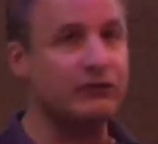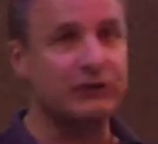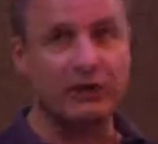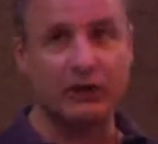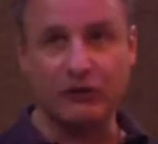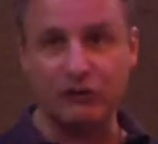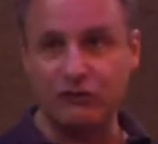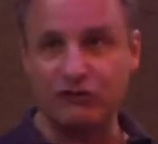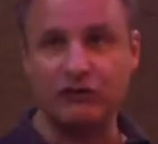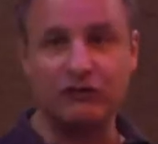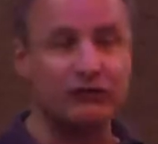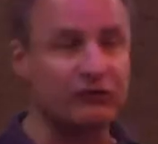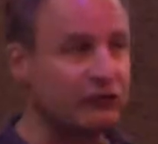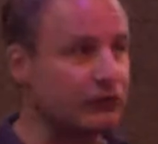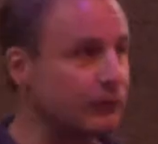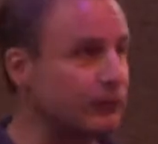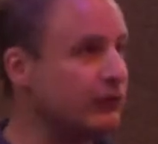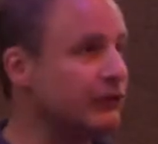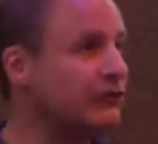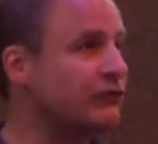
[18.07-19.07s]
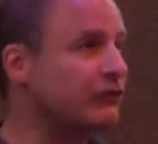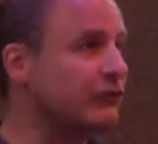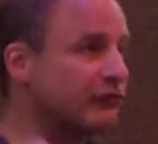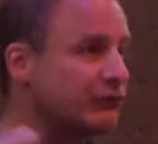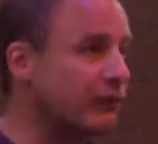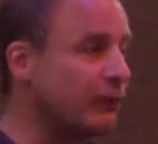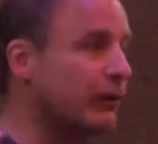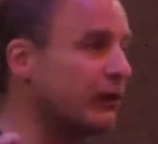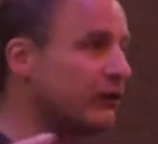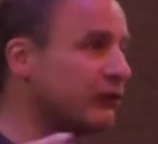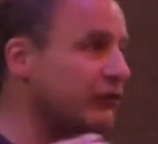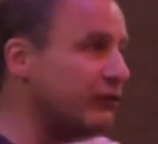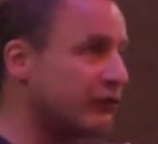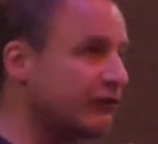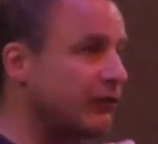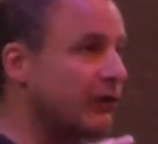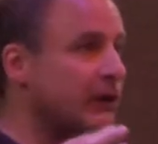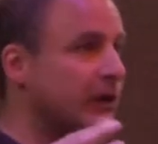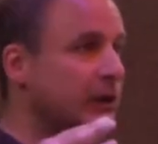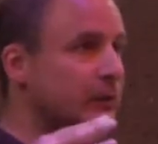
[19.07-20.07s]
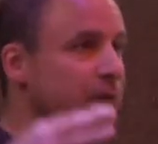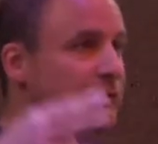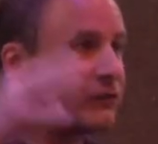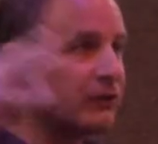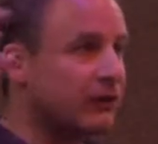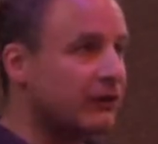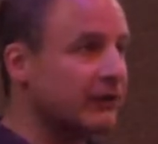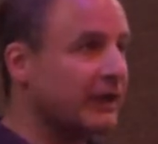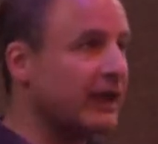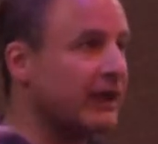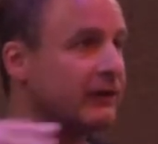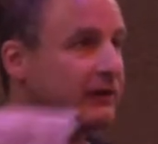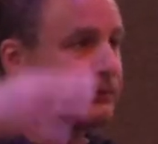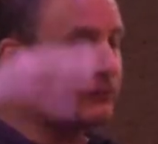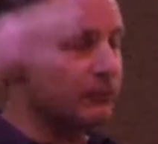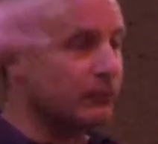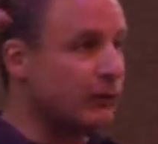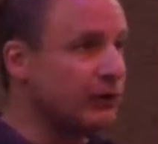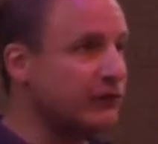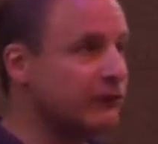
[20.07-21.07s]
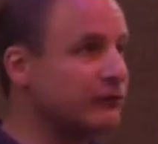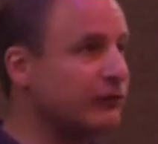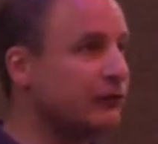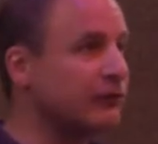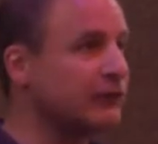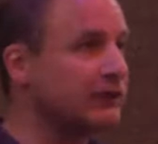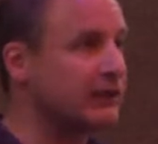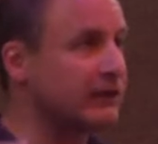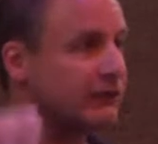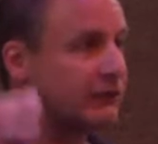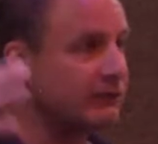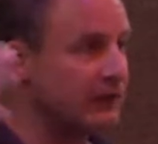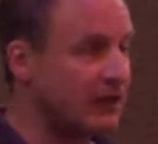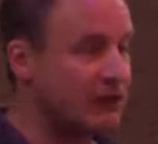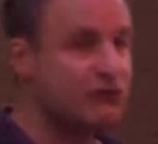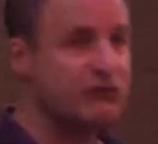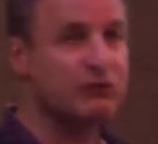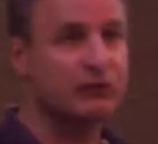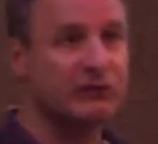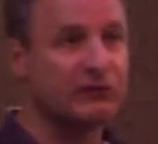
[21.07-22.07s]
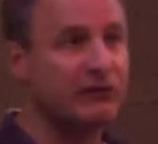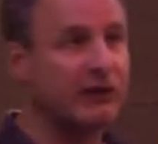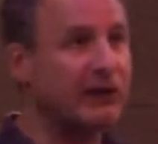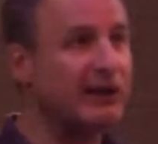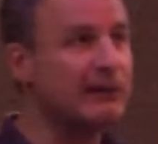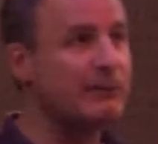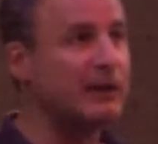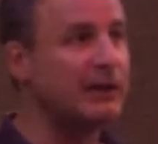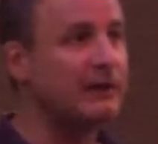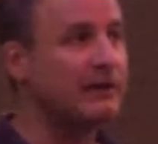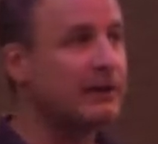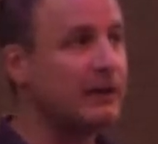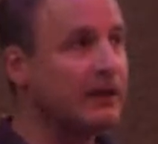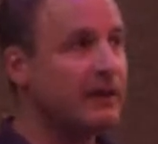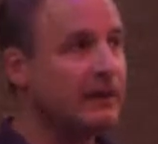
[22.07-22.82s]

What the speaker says: the oceans, the woods, the forests, the farms, and all that wonderful kind of natural environment.